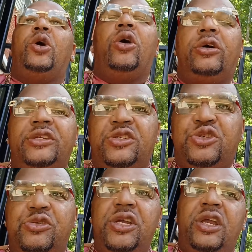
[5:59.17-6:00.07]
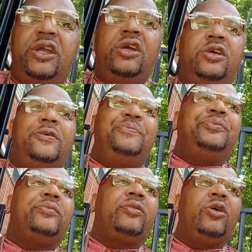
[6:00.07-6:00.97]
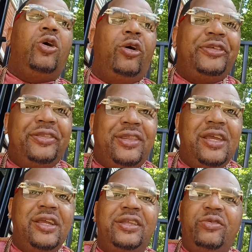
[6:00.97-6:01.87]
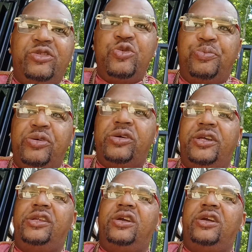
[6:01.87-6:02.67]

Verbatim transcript: or the tree or the thing that you put in